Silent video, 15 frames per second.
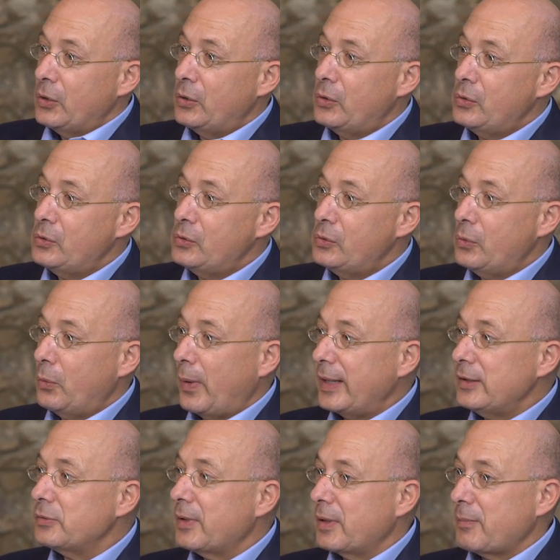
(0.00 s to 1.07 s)
who
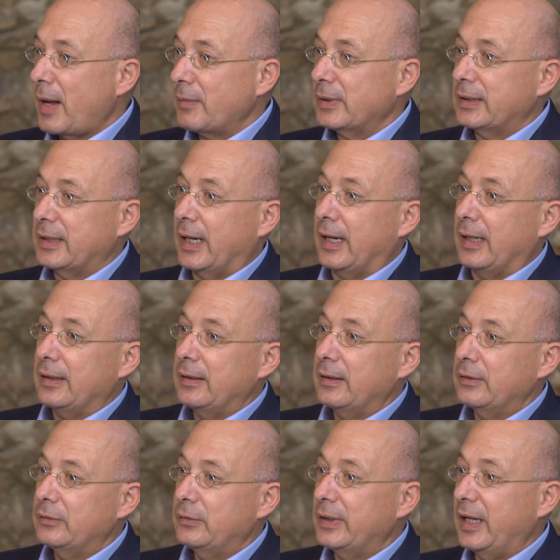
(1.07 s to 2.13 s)
went to America
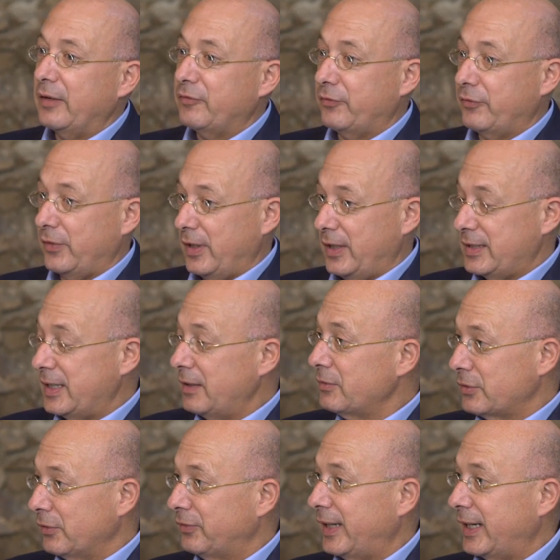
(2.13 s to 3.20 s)
to give a
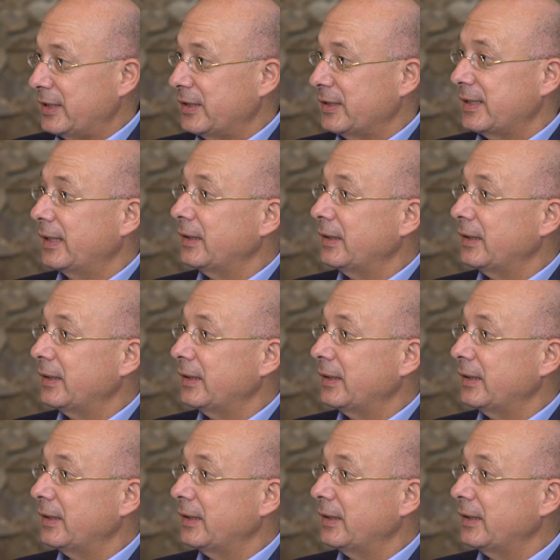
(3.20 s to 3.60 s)
series of lectures,